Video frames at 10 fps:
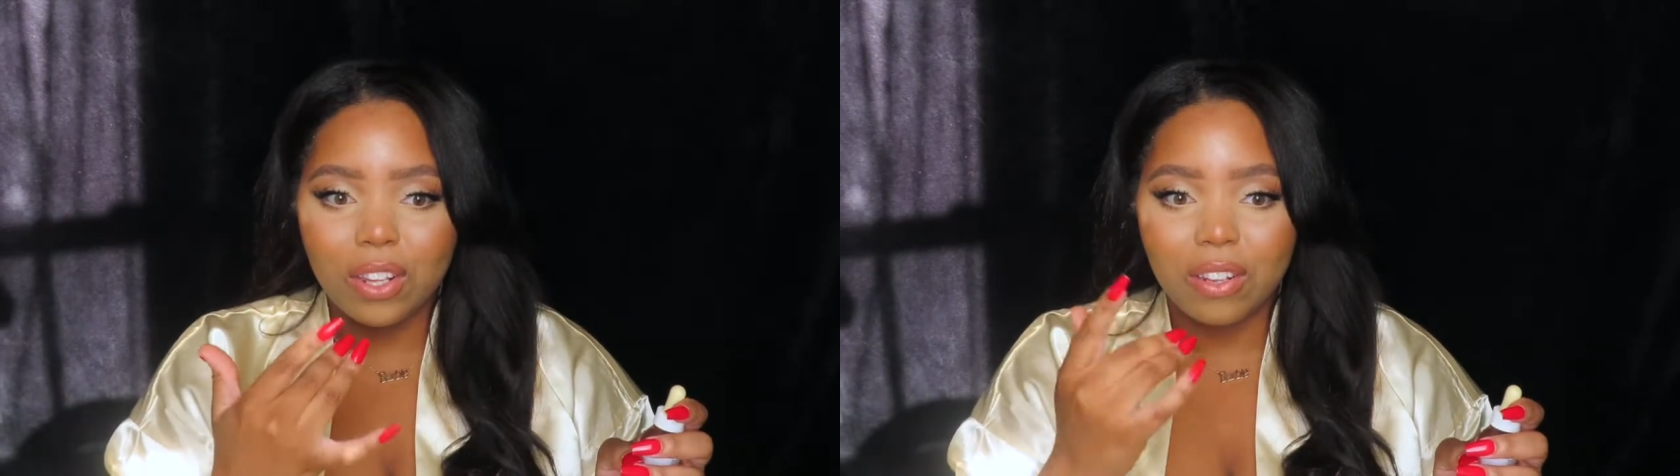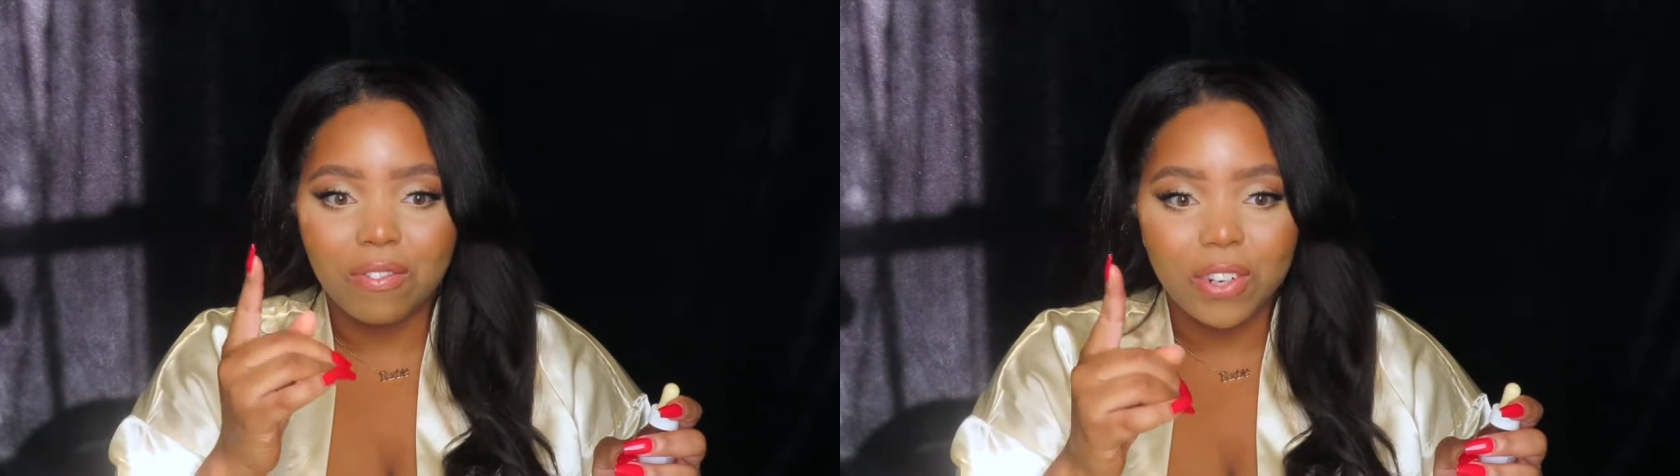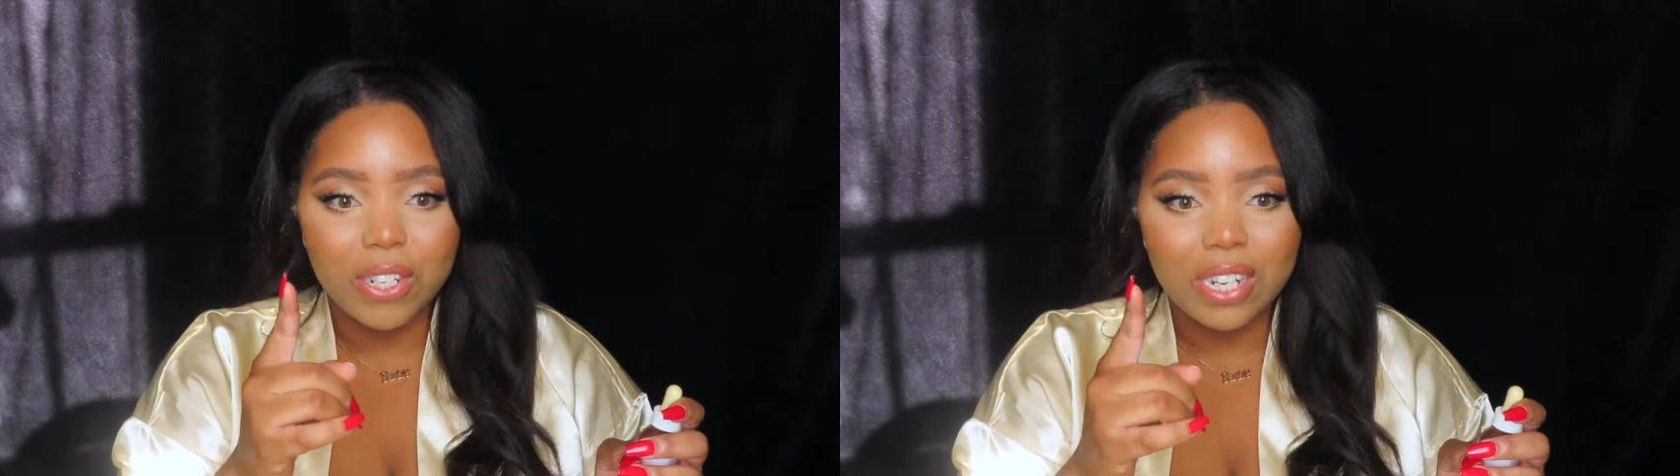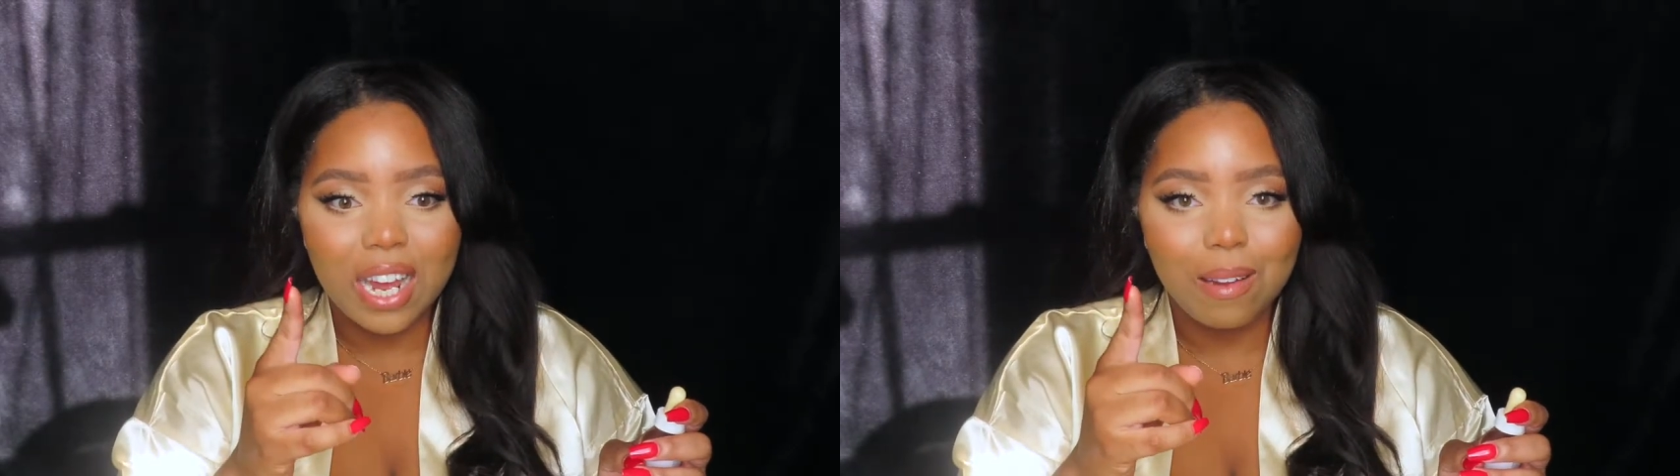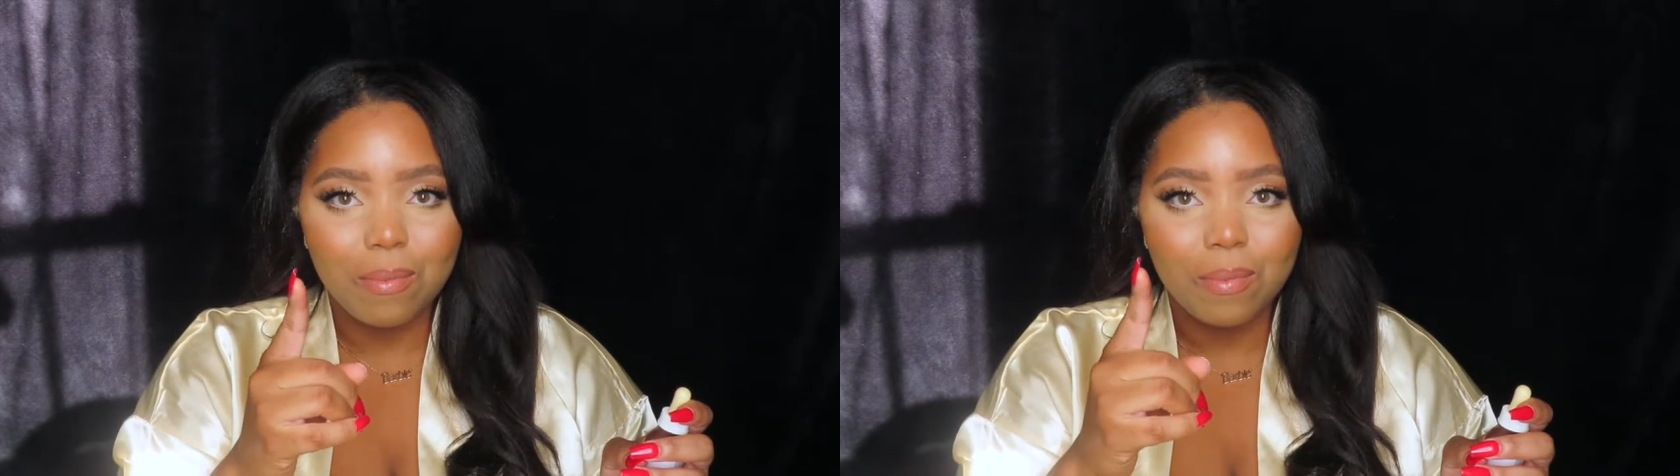the first
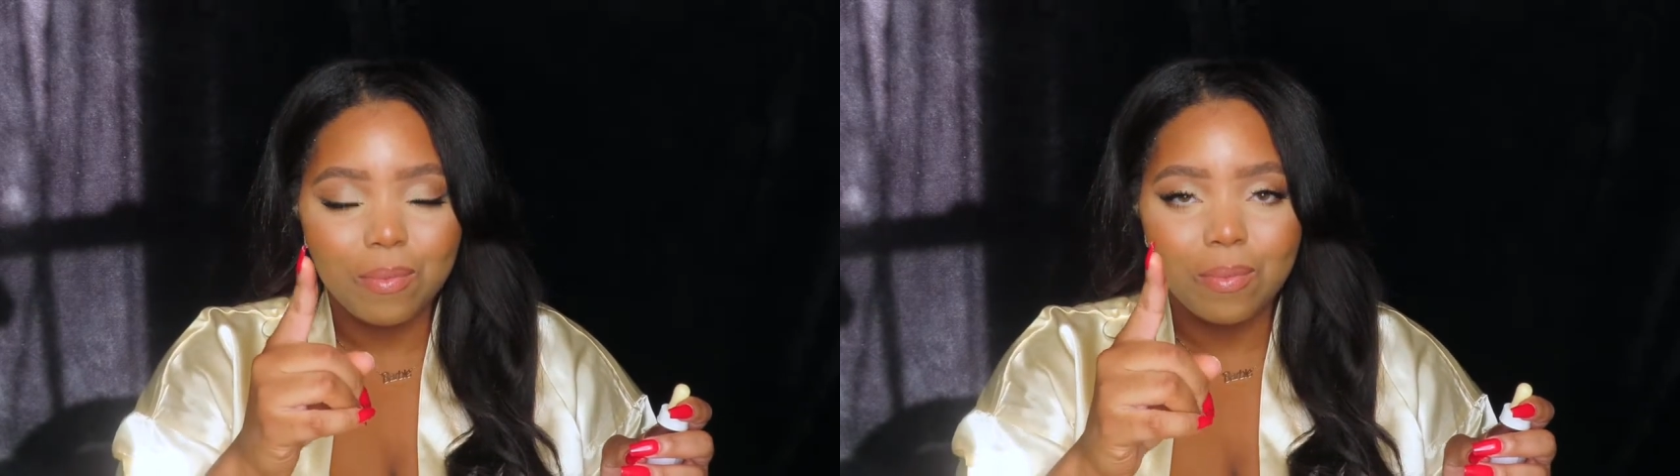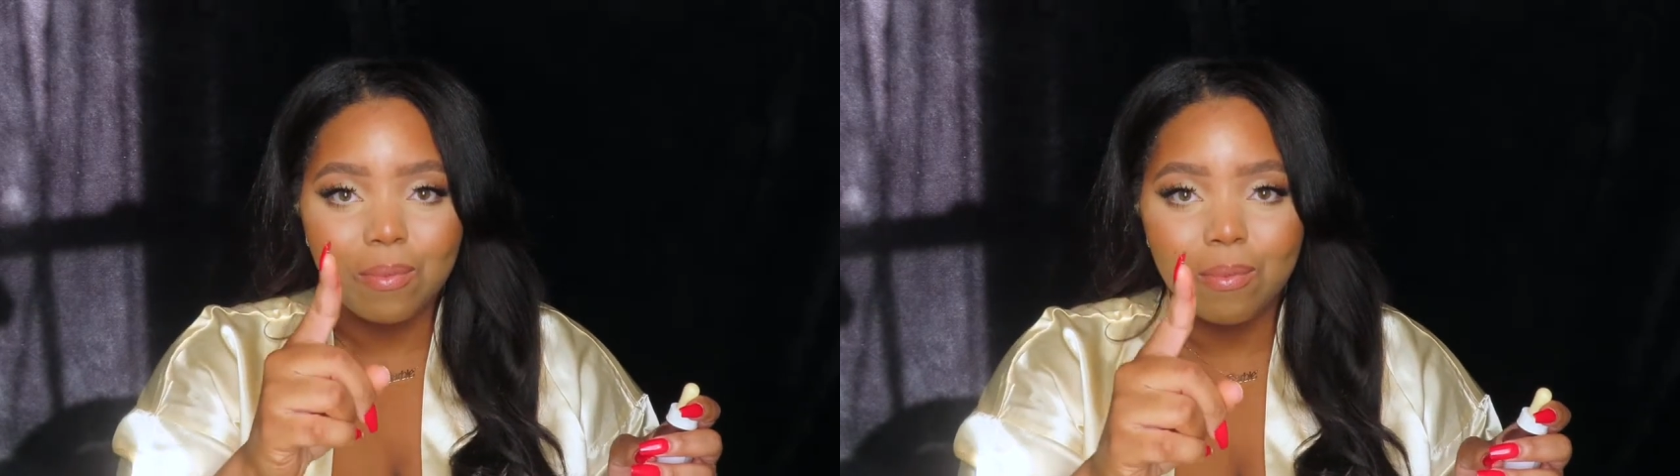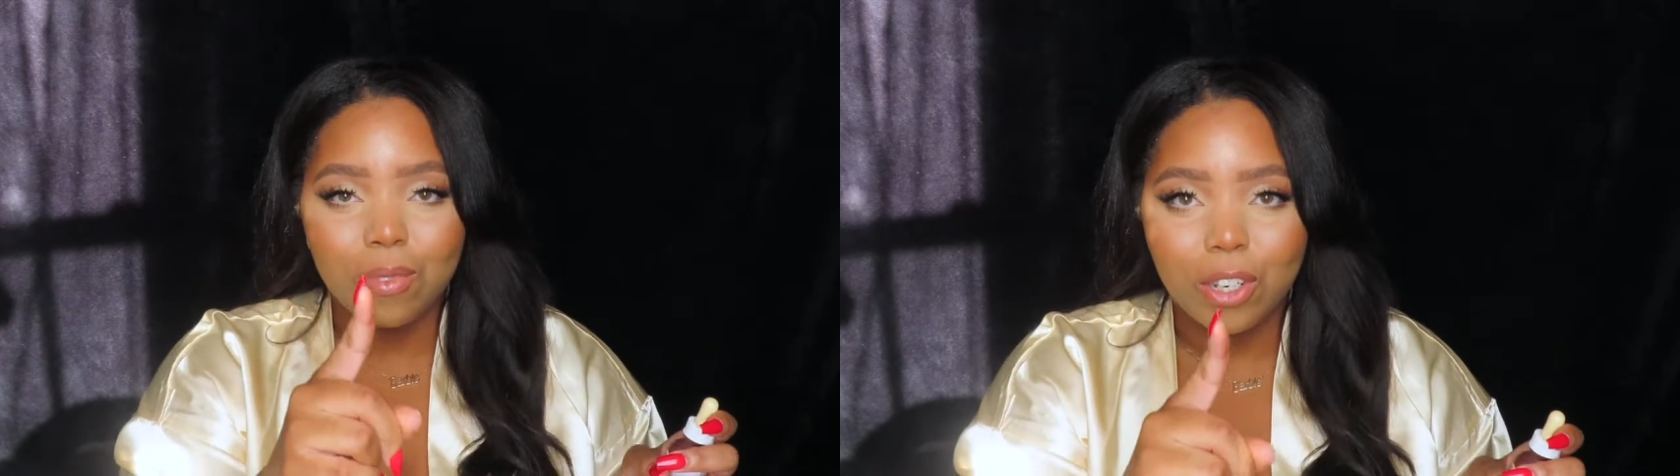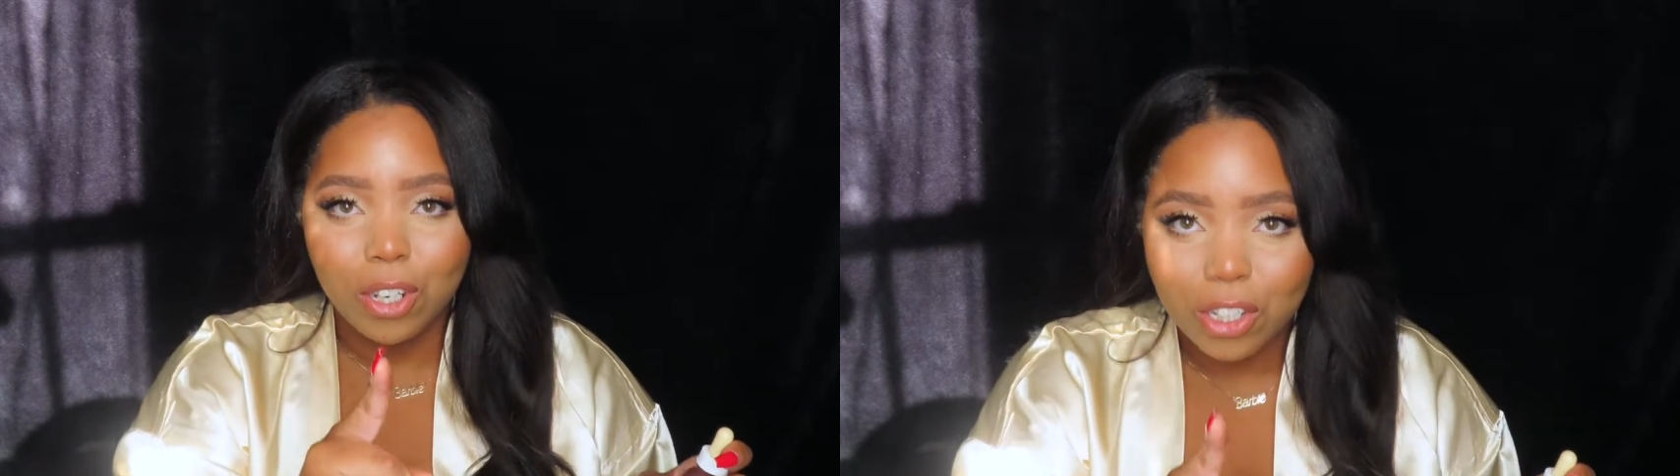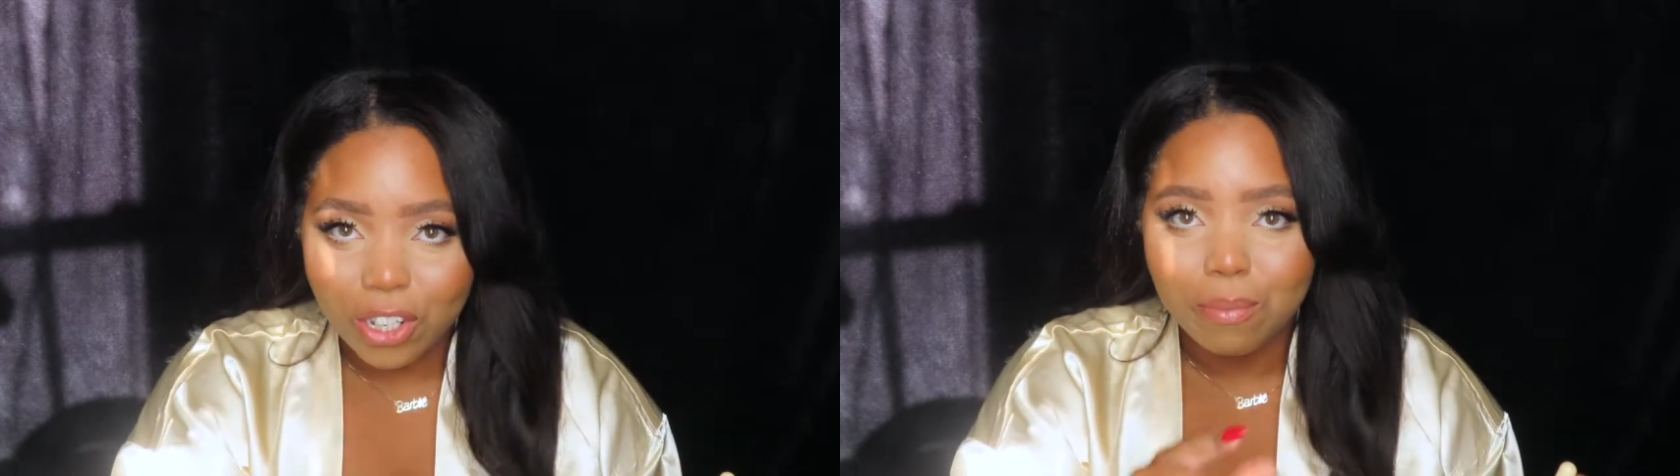time
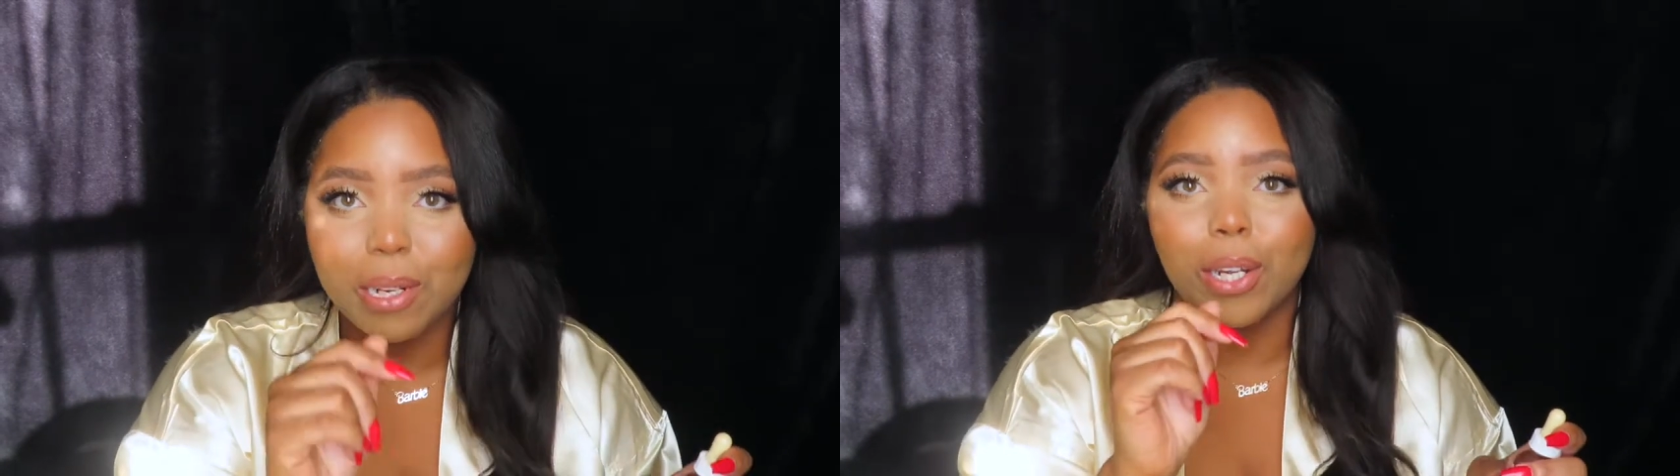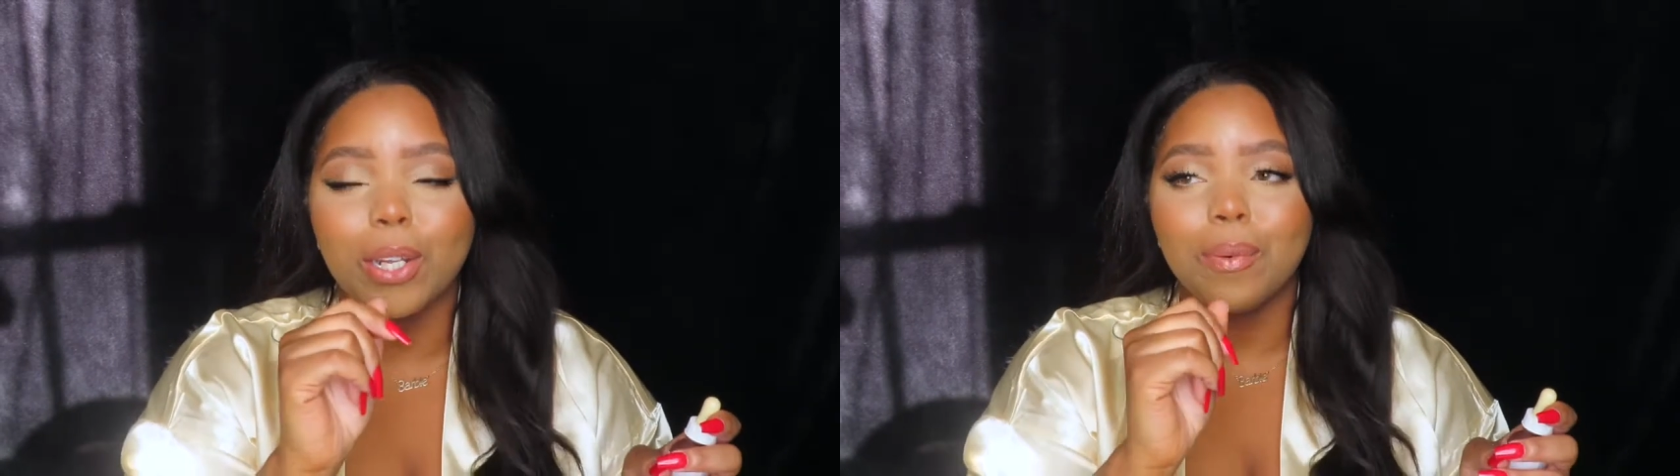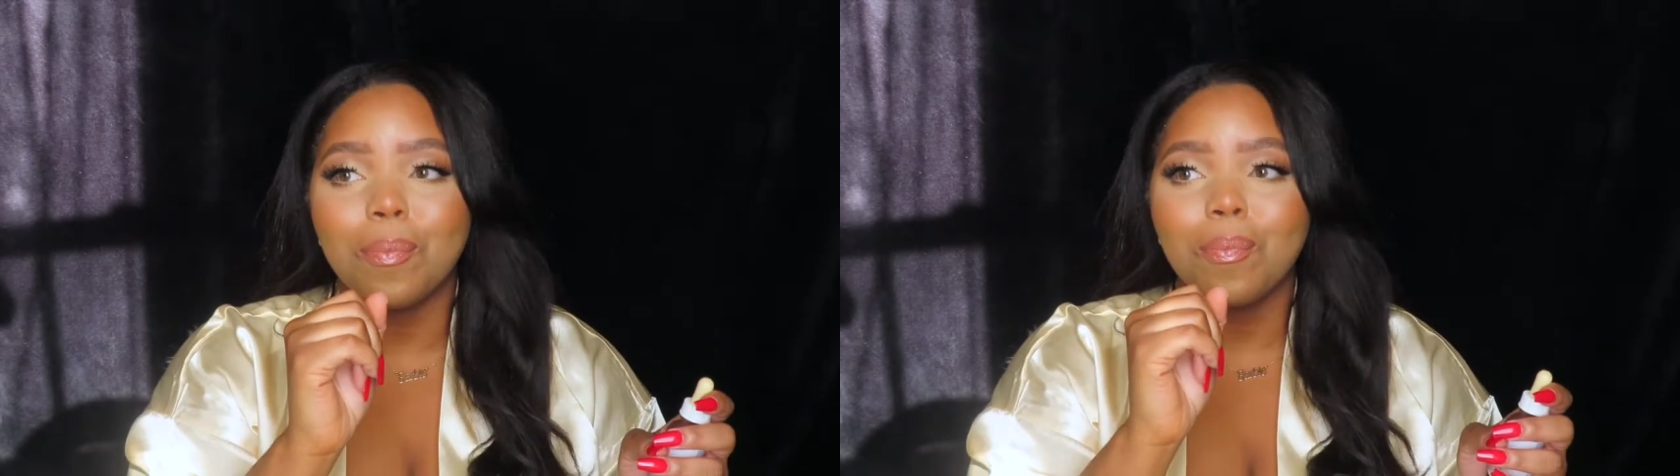should have been a clue.